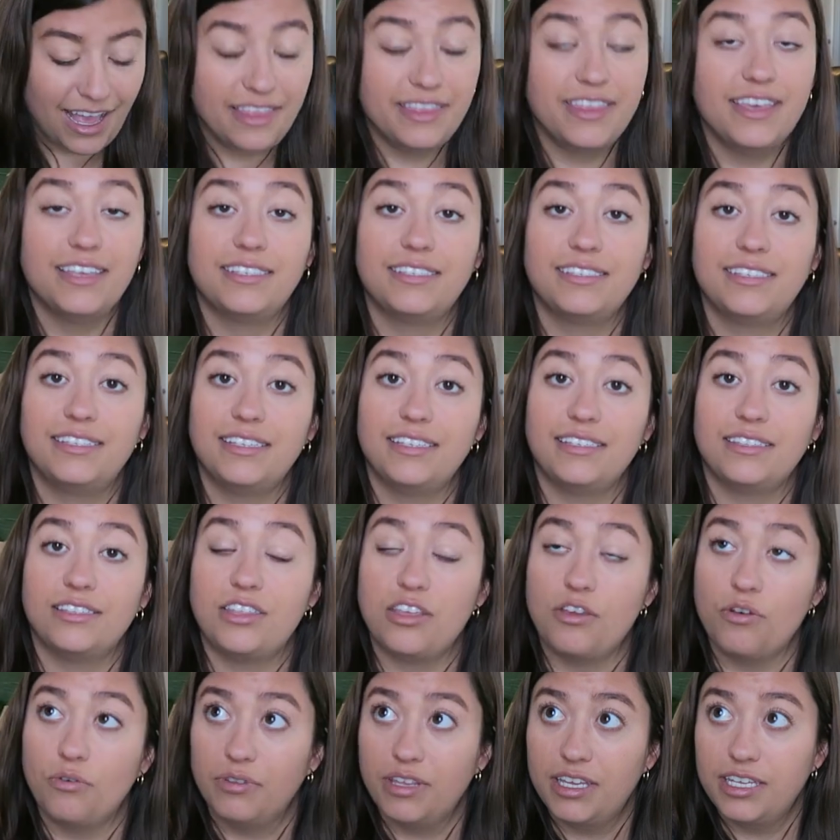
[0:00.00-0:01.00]
This is
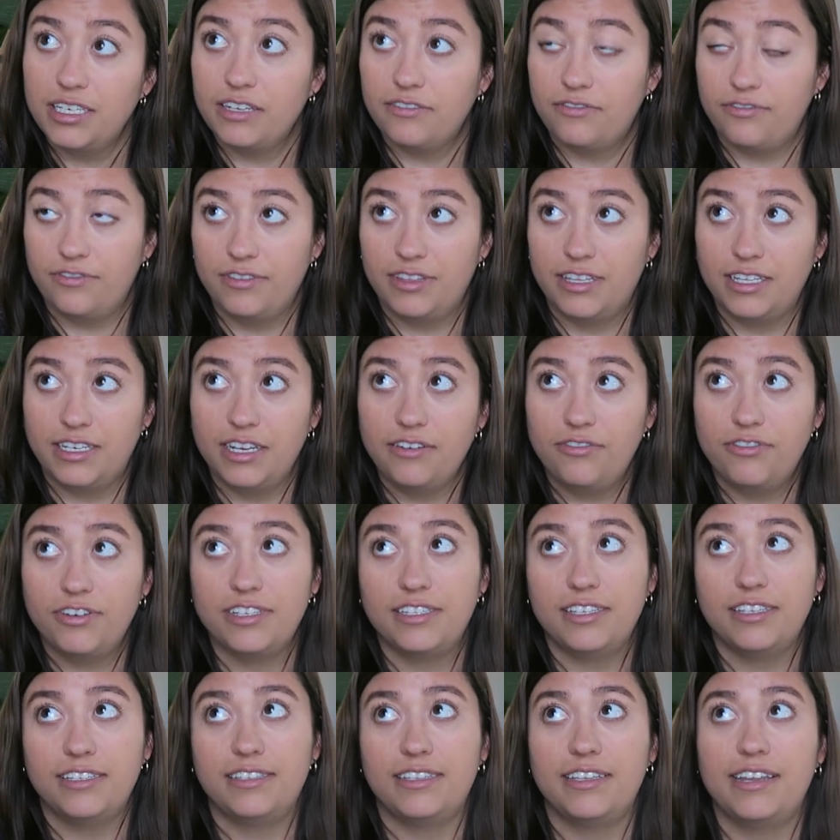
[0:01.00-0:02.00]
the only different, the
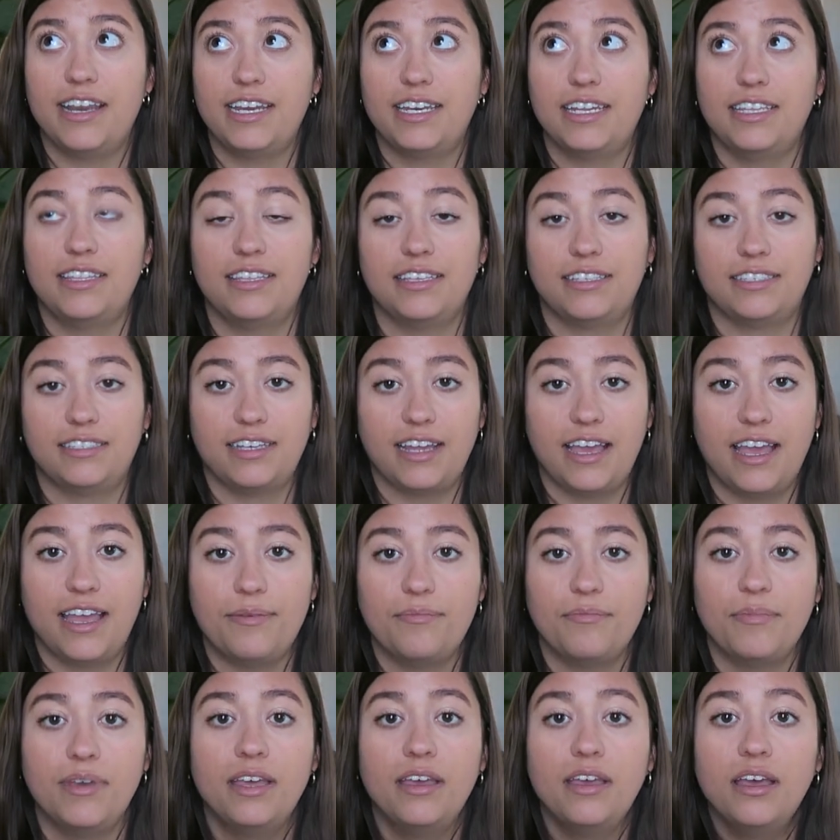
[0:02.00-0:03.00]
differences that I did this
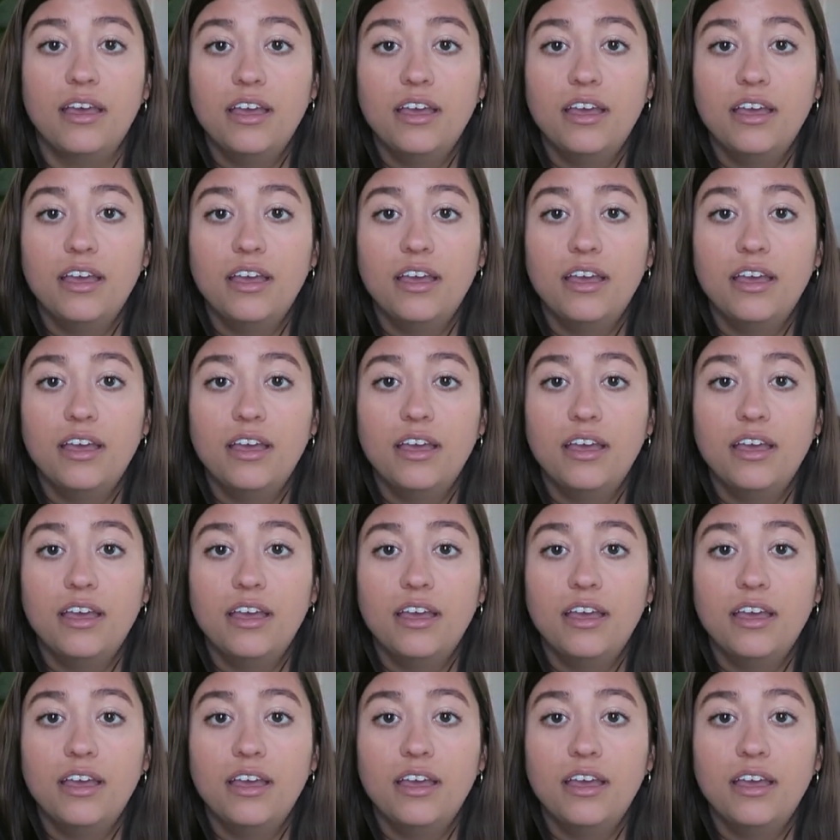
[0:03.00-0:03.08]
time